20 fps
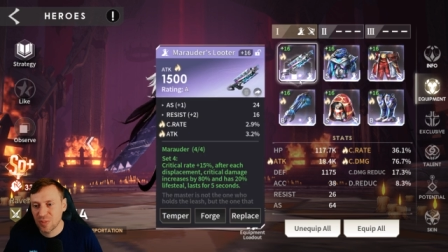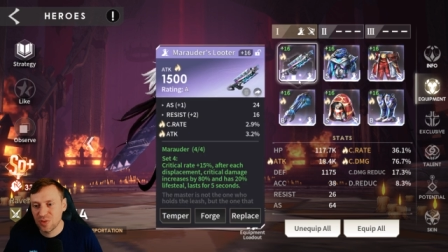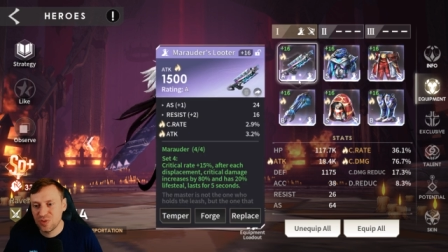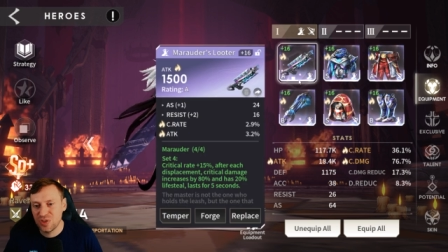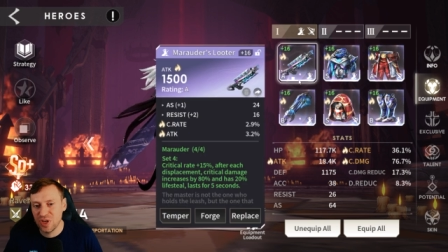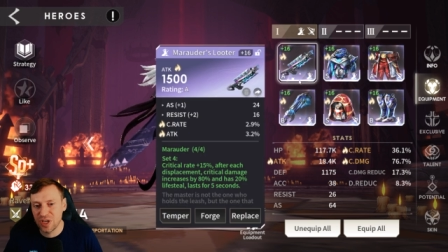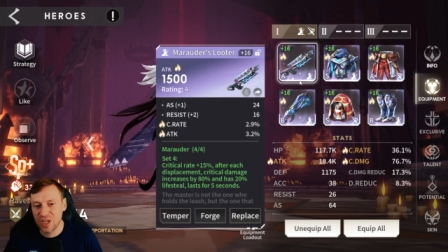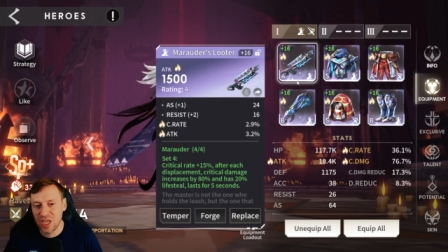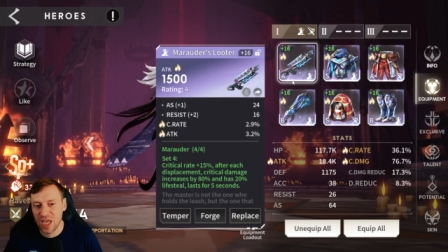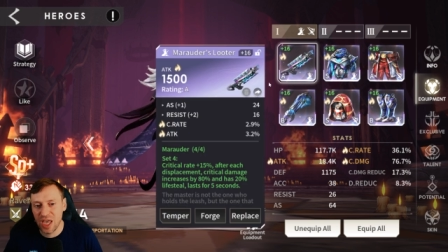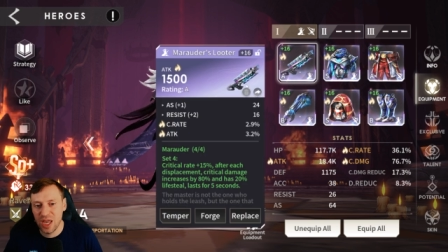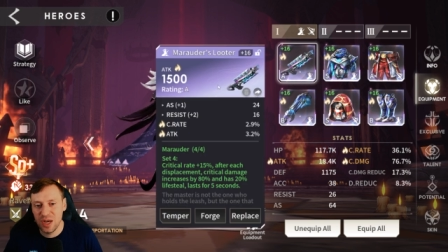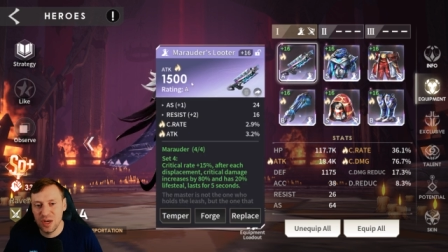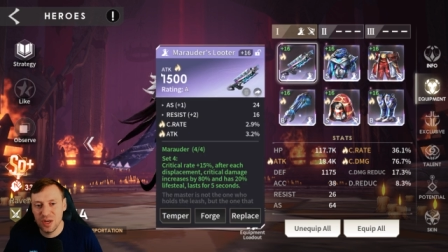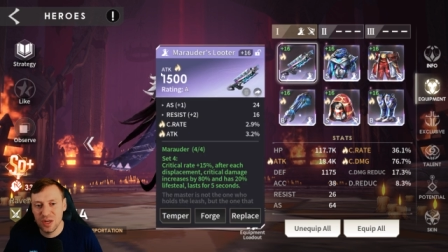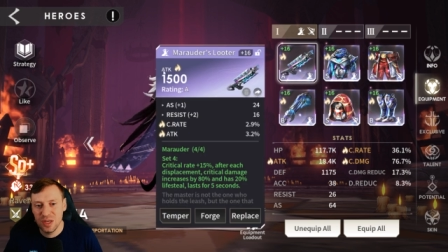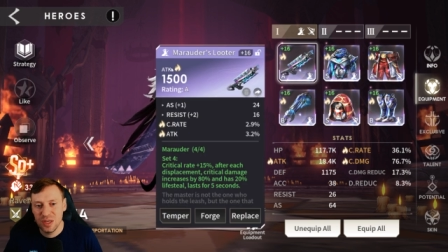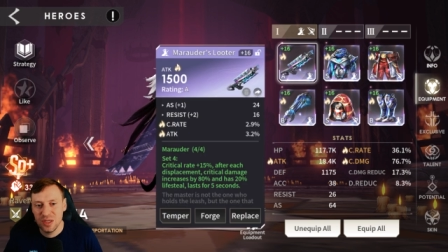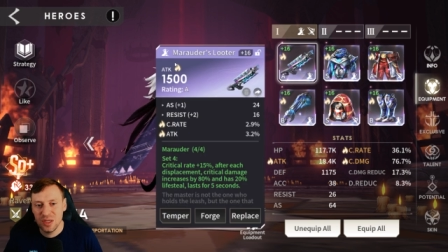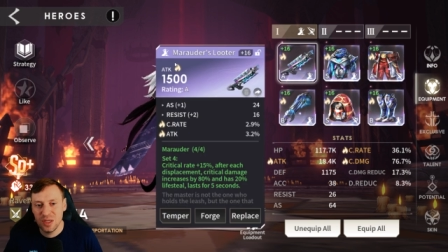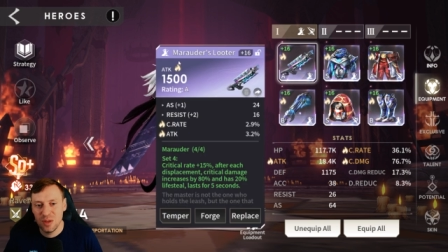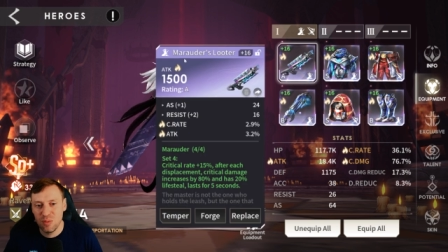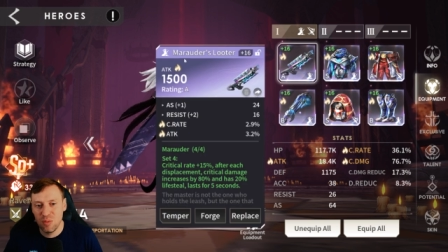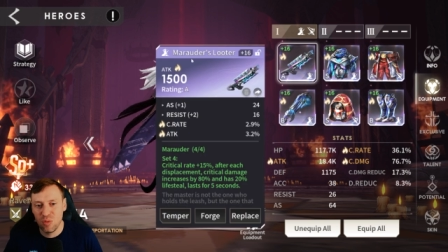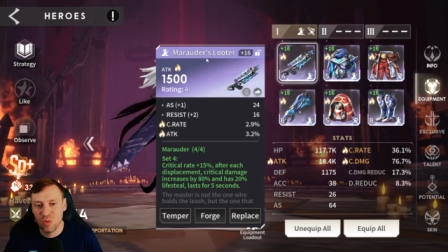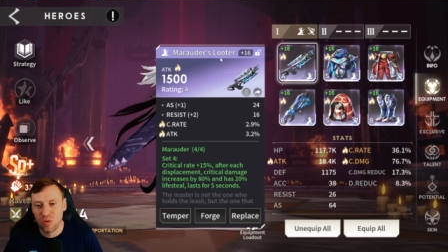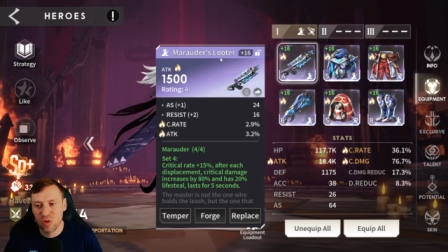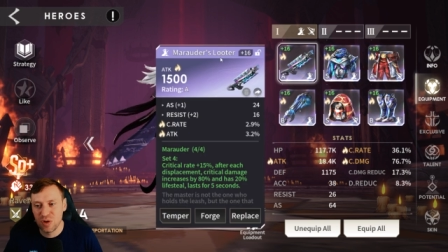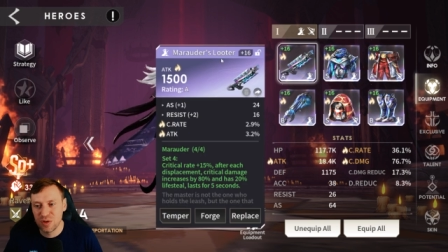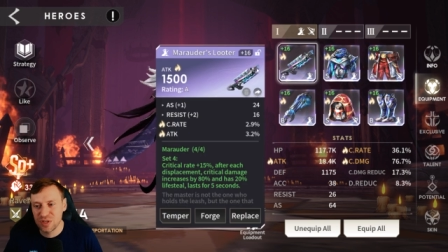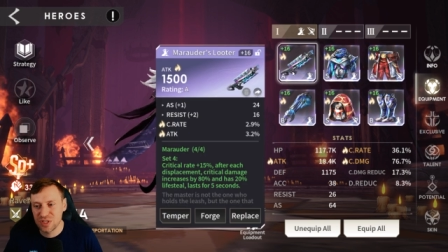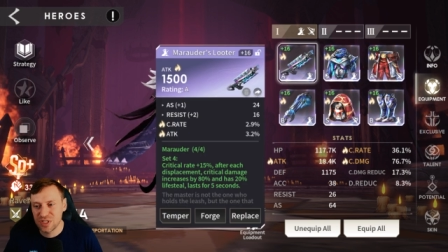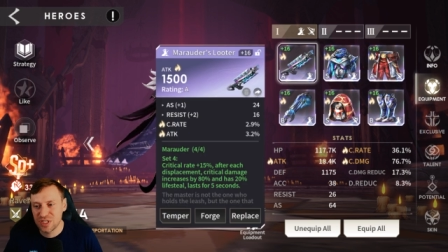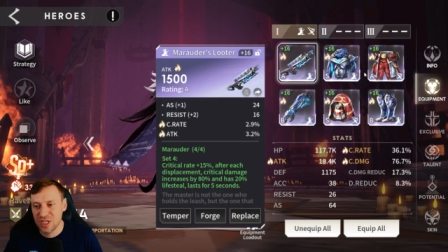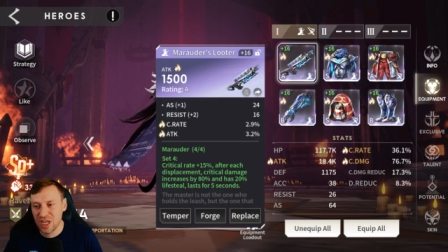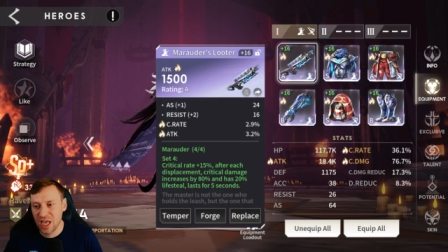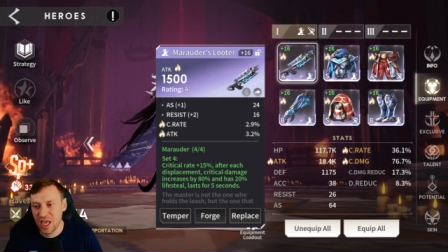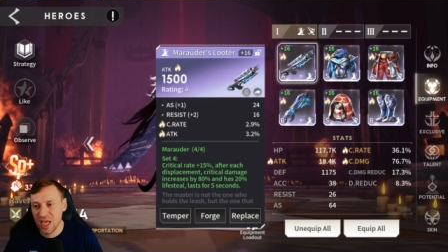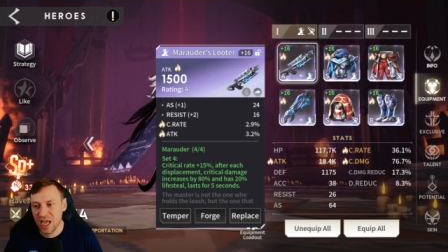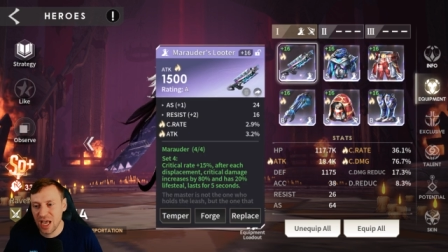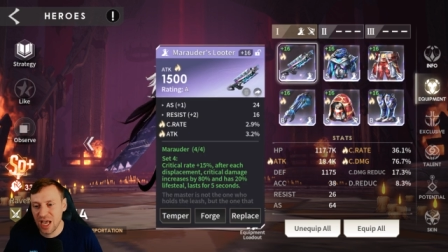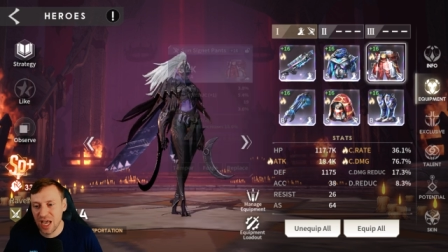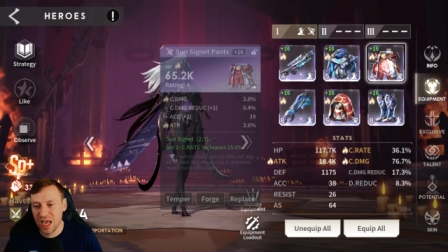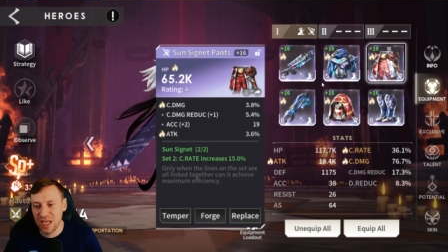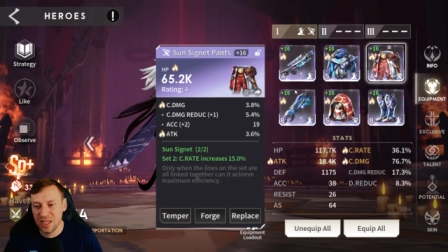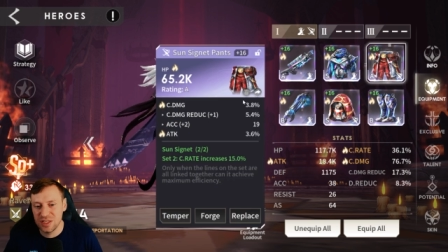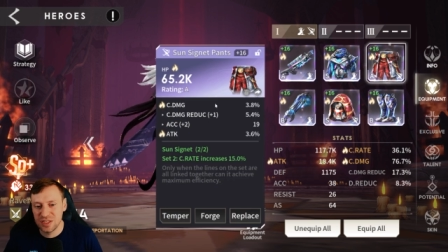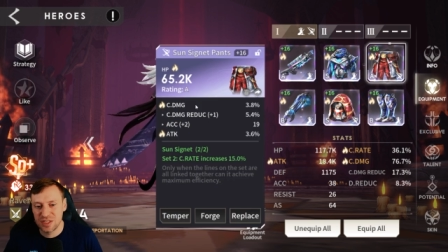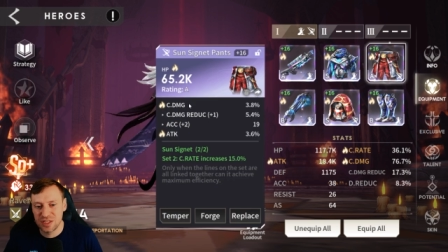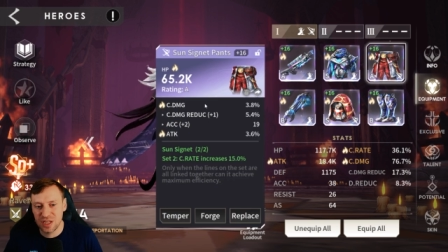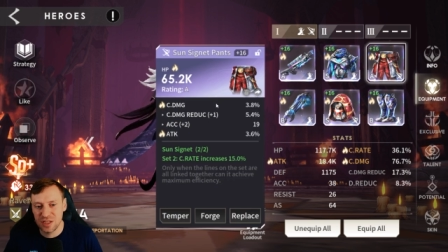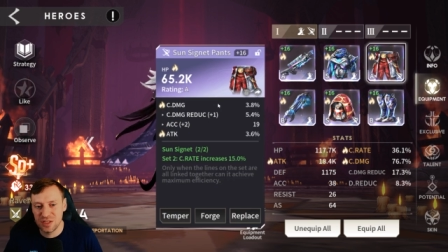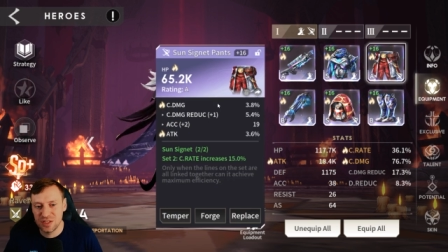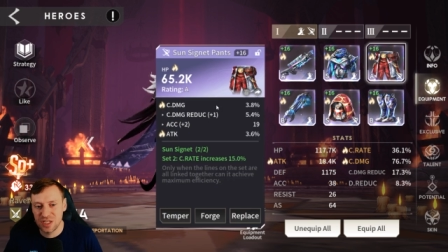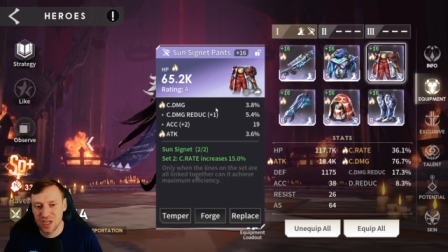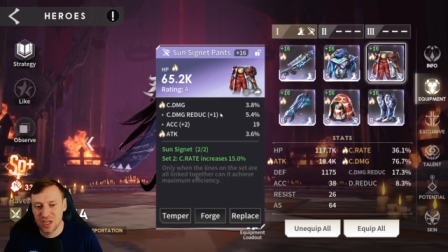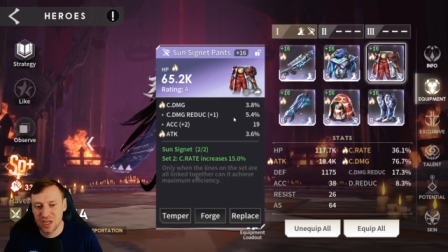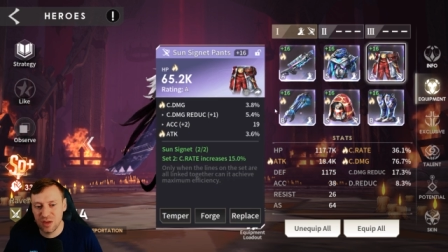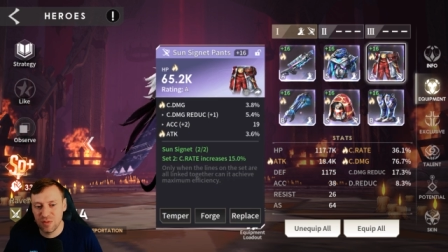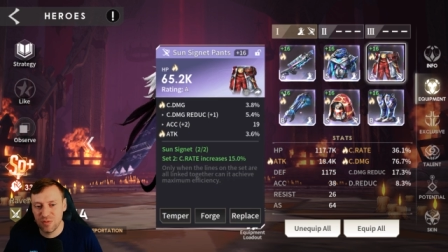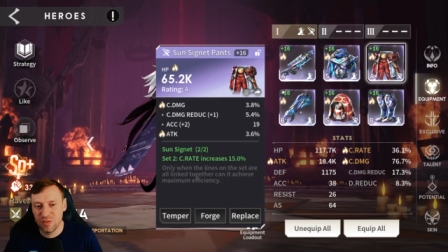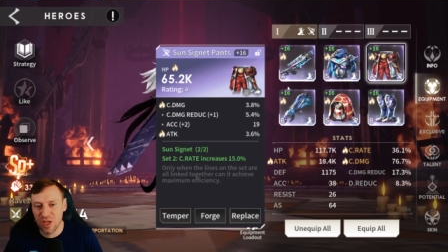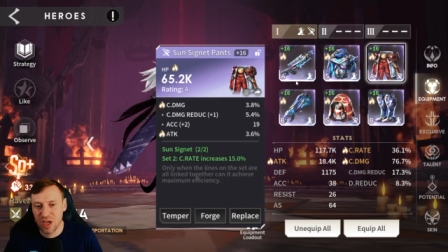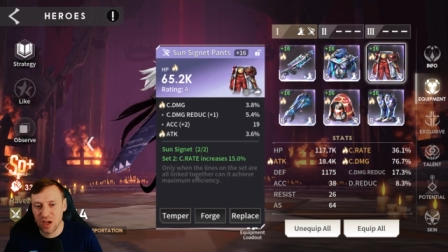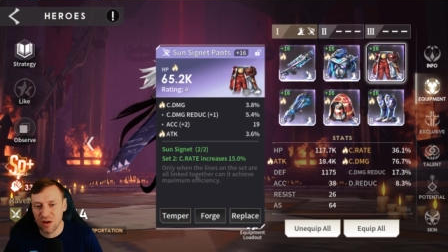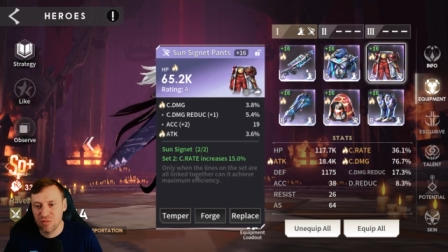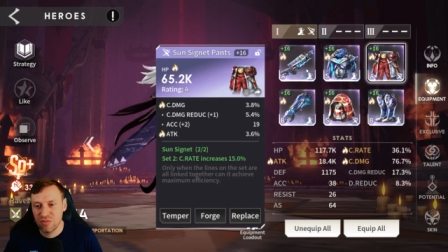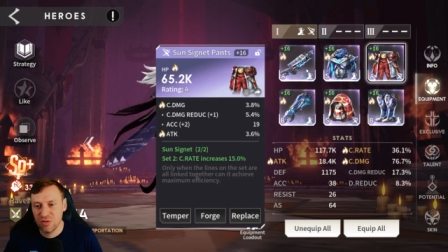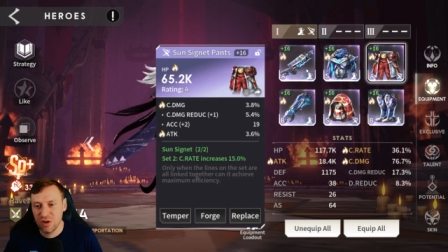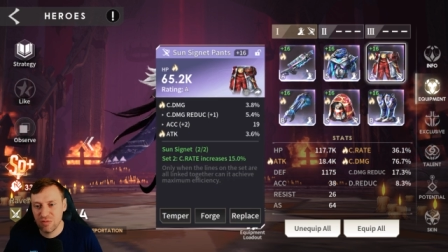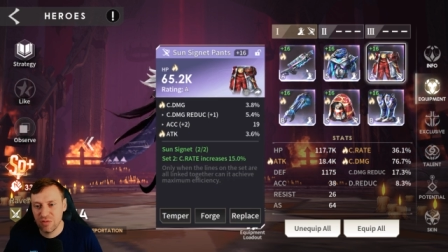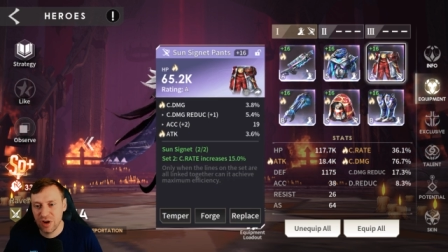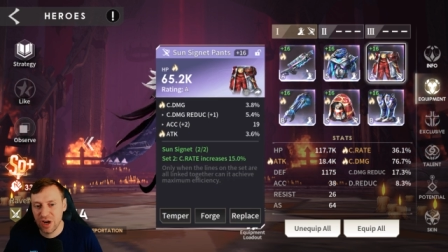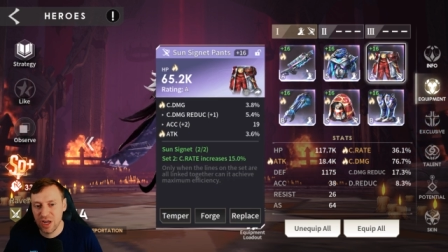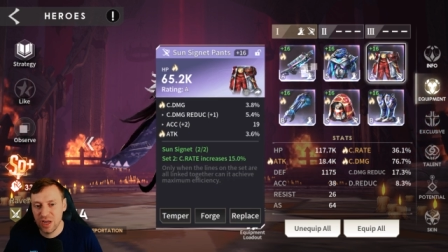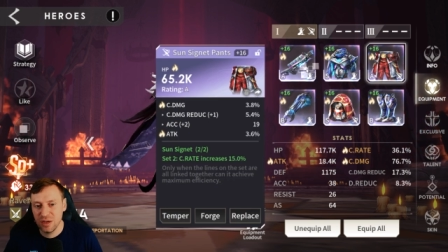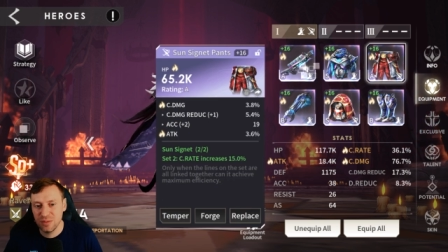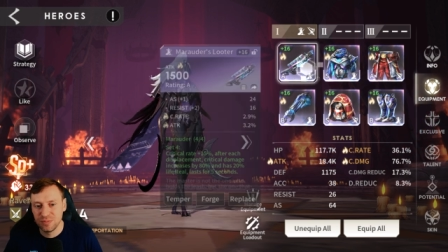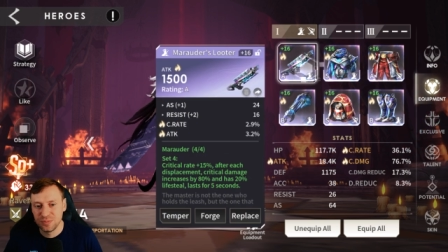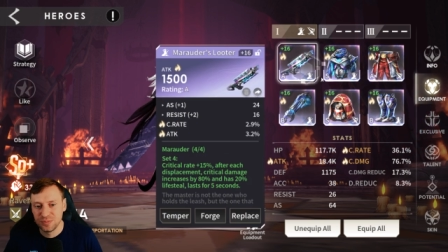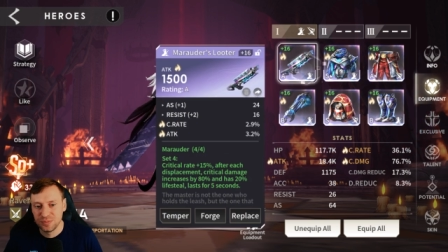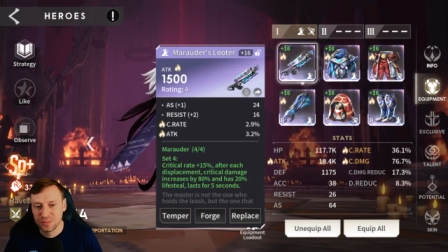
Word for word: So again, Marauder set and Sun Signet for that crit rate.